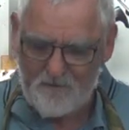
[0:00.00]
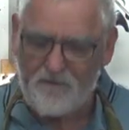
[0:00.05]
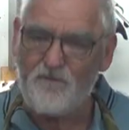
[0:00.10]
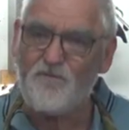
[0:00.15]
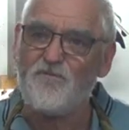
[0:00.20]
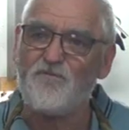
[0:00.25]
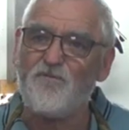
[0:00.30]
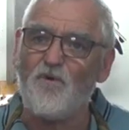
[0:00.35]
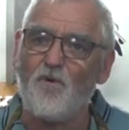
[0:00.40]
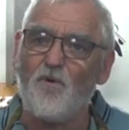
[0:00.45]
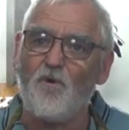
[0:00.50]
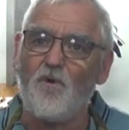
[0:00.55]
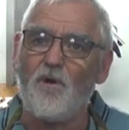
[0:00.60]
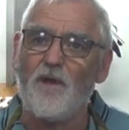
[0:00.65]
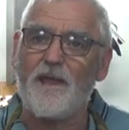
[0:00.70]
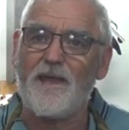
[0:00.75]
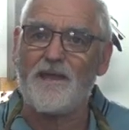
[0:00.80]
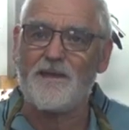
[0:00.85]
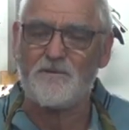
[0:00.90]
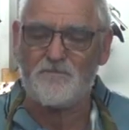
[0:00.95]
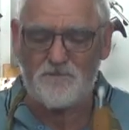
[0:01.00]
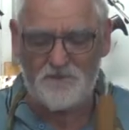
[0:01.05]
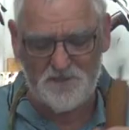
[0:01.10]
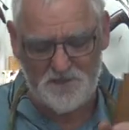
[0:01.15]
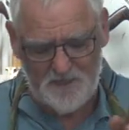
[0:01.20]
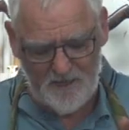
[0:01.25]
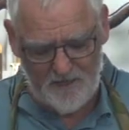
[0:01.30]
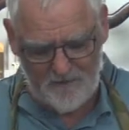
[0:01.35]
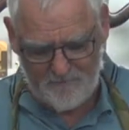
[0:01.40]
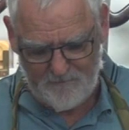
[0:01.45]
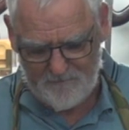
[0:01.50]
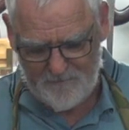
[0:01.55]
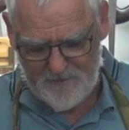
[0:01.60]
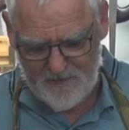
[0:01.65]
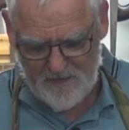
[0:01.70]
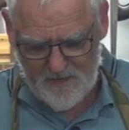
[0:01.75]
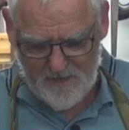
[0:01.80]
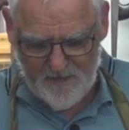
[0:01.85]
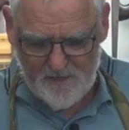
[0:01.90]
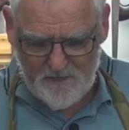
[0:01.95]
the floor and it would slip.
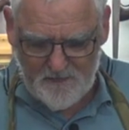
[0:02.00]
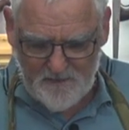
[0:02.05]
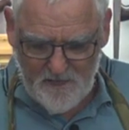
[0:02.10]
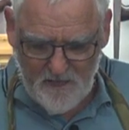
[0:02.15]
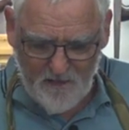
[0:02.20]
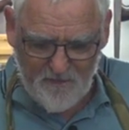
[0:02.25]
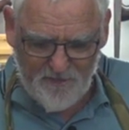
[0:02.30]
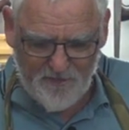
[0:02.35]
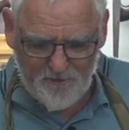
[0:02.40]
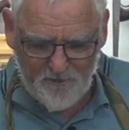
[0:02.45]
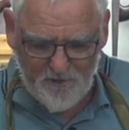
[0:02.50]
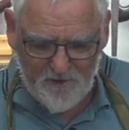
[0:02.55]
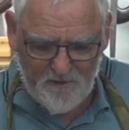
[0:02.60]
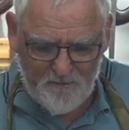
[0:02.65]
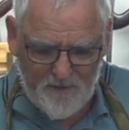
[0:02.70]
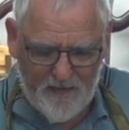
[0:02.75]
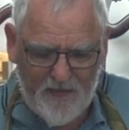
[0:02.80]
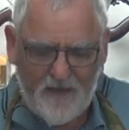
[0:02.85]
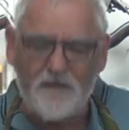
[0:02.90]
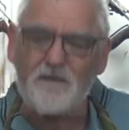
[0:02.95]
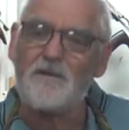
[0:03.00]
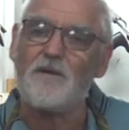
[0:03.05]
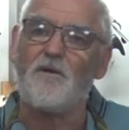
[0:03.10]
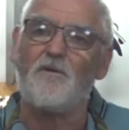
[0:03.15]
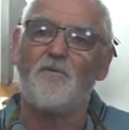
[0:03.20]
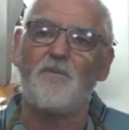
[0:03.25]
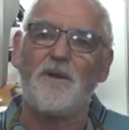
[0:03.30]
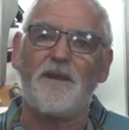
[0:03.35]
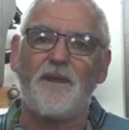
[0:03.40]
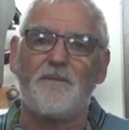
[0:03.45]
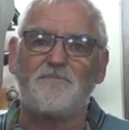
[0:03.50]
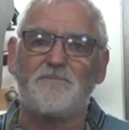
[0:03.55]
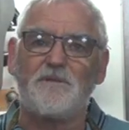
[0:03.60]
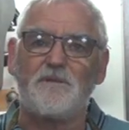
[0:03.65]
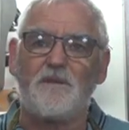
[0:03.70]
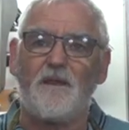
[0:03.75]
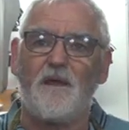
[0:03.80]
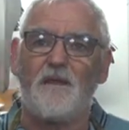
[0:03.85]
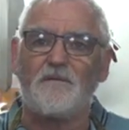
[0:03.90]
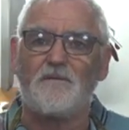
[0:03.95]
So I thought about it, and I went up to
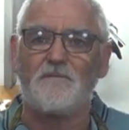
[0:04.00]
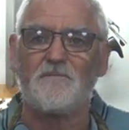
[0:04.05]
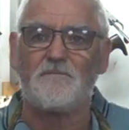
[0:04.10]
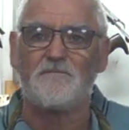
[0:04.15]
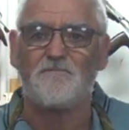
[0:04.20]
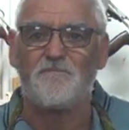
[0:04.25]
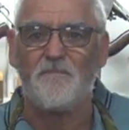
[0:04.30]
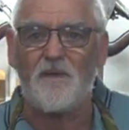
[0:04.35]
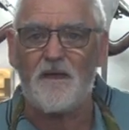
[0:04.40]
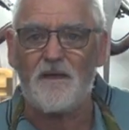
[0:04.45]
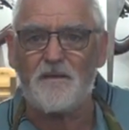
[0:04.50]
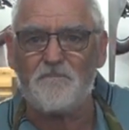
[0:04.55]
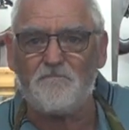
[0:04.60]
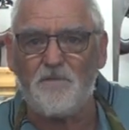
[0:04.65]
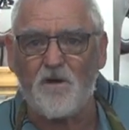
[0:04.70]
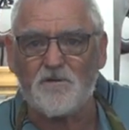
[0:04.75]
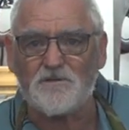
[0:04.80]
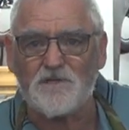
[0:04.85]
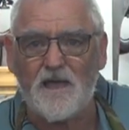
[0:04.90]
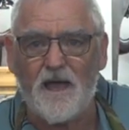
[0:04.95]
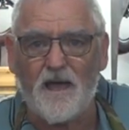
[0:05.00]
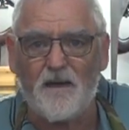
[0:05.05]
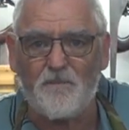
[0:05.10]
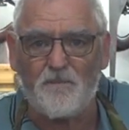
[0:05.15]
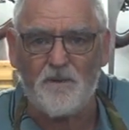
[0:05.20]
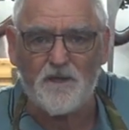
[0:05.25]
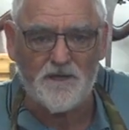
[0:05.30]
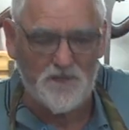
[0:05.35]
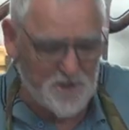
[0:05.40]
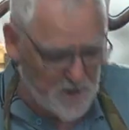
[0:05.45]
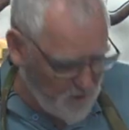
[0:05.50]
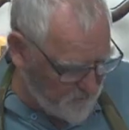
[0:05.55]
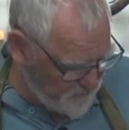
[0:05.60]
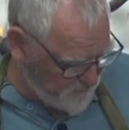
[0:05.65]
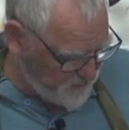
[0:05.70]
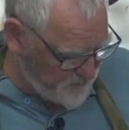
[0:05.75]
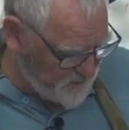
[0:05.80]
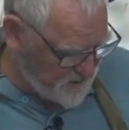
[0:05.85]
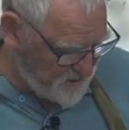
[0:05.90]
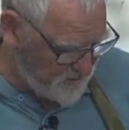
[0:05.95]
the local box hardware shop,
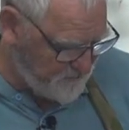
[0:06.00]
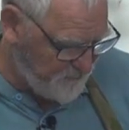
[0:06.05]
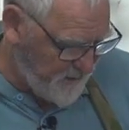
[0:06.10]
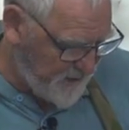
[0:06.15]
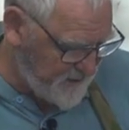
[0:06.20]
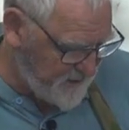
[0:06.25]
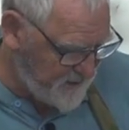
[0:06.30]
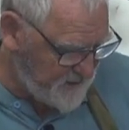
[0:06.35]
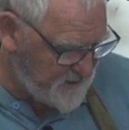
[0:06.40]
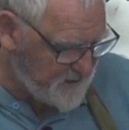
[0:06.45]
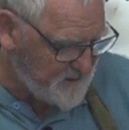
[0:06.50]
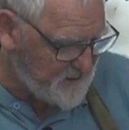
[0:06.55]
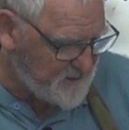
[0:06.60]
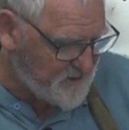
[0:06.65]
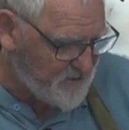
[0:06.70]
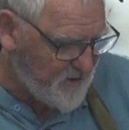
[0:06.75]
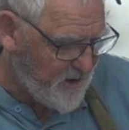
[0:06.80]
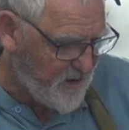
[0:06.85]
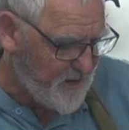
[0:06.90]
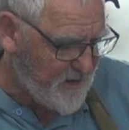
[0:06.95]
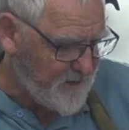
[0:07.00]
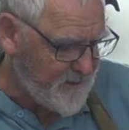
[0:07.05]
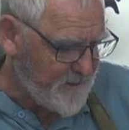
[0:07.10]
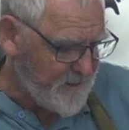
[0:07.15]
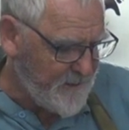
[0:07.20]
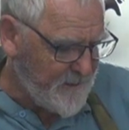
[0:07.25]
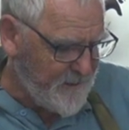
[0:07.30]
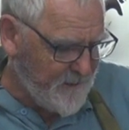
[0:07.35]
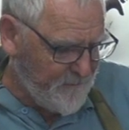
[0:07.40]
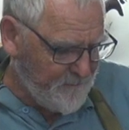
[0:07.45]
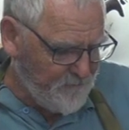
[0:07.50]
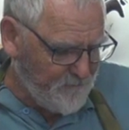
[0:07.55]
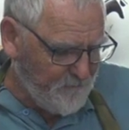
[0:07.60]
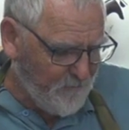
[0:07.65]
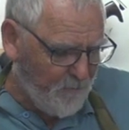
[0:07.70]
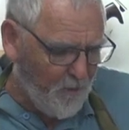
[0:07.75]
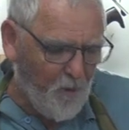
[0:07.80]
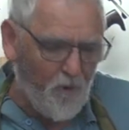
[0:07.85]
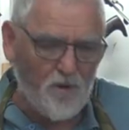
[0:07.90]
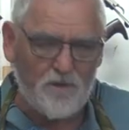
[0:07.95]
which is Bunnings in Australia,
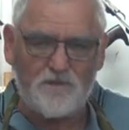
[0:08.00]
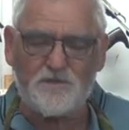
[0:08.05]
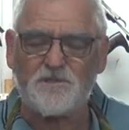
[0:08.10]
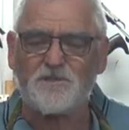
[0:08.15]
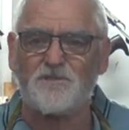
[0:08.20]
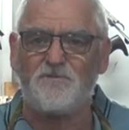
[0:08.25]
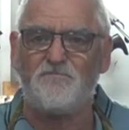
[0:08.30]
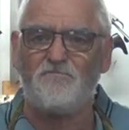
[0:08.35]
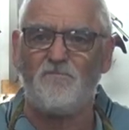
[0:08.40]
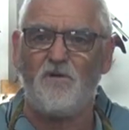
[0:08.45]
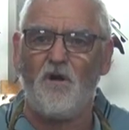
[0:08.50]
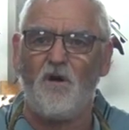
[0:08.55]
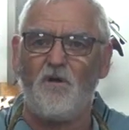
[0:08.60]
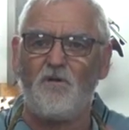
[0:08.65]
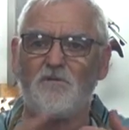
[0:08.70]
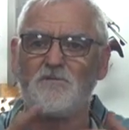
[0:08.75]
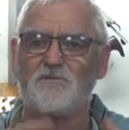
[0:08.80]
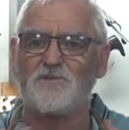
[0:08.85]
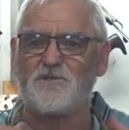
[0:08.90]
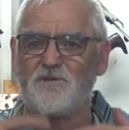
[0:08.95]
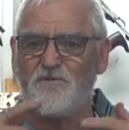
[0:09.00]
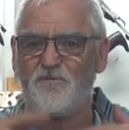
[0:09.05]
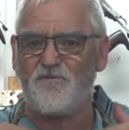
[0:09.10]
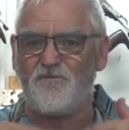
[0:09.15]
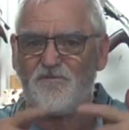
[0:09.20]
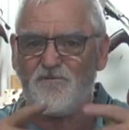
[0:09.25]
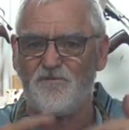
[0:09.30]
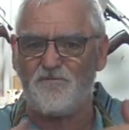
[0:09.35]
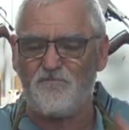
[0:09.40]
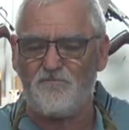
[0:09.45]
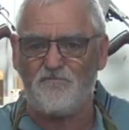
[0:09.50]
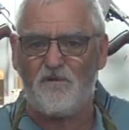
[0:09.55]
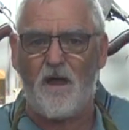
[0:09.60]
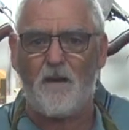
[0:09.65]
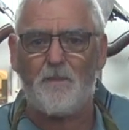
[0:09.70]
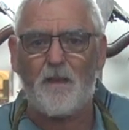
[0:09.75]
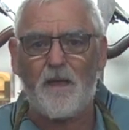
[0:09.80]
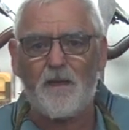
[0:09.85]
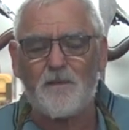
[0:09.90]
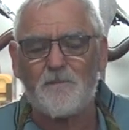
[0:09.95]
bought some rolls of
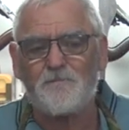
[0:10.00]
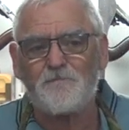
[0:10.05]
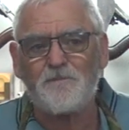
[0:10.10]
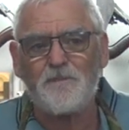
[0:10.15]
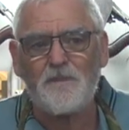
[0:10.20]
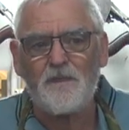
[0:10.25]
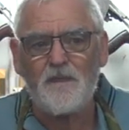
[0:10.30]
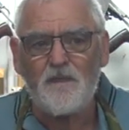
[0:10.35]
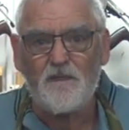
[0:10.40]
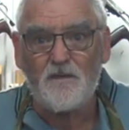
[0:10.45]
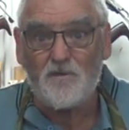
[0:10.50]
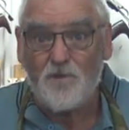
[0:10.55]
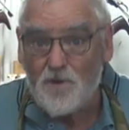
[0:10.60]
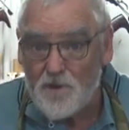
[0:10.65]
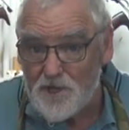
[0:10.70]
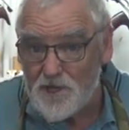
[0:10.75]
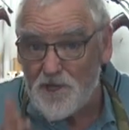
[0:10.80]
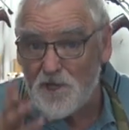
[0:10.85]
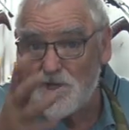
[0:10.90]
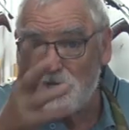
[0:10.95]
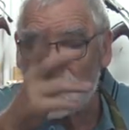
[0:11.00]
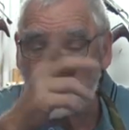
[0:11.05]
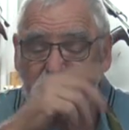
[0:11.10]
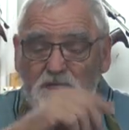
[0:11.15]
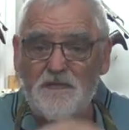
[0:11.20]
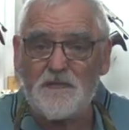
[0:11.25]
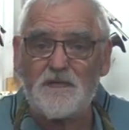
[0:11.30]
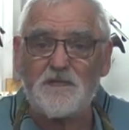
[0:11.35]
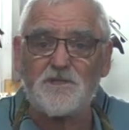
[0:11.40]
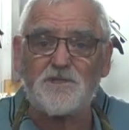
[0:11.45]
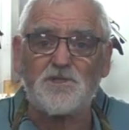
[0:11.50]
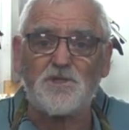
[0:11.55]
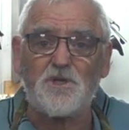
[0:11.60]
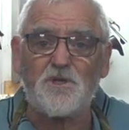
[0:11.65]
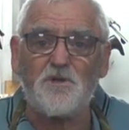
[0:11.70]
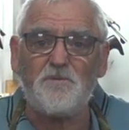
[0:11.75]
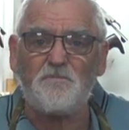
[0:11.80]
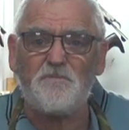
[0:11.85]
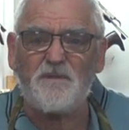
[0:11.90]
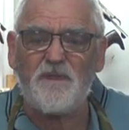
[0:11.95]
rubber. Could have used an inner
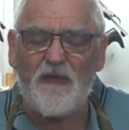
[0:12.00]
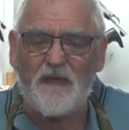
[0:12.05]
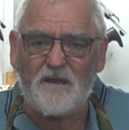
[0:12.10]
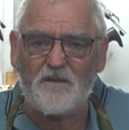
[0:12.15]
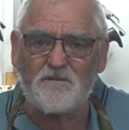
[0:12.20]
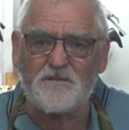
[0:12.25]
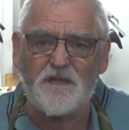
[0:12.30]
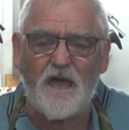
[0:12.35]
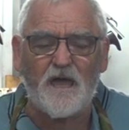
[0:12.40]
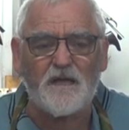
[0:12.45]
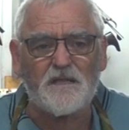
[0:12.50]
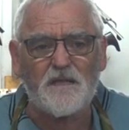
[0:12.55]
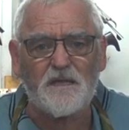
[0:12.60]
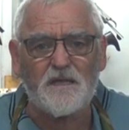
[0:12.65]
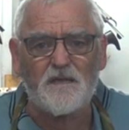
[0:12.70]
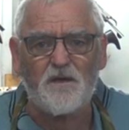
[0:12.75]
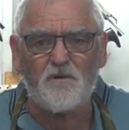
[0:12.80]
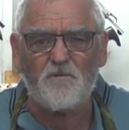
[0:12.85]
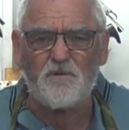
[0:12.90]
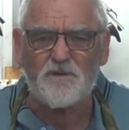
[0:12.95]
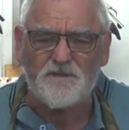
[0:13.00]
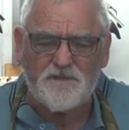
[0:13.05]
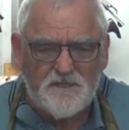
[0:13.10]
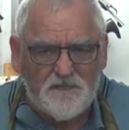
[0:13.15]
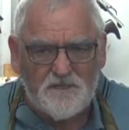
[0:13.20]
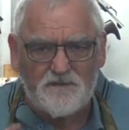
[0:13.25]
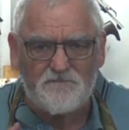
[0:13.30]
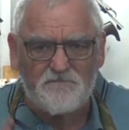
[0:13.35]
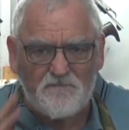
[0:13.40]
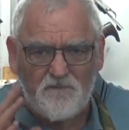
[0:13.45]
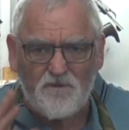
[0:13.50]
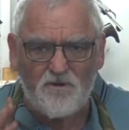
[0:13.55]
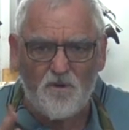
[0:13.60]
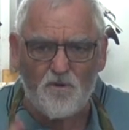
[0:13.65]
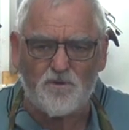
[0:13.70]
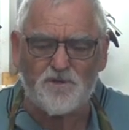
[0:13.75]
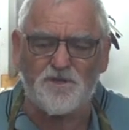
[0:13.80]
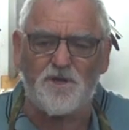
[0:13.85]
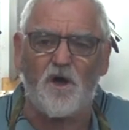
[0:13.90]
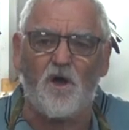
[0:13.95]
tube, but that looked ugly. I wanted to
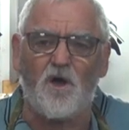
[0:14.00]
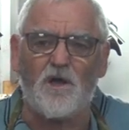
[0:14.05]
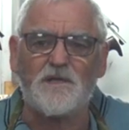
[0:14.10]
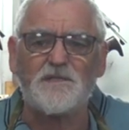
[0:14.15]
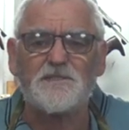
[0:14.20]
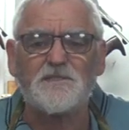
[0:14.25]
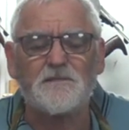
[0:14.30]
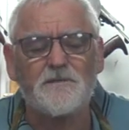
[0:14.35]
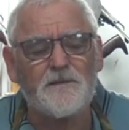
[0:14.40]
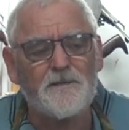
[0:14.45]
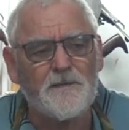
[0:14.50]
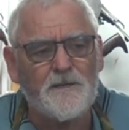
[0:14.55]
look nice.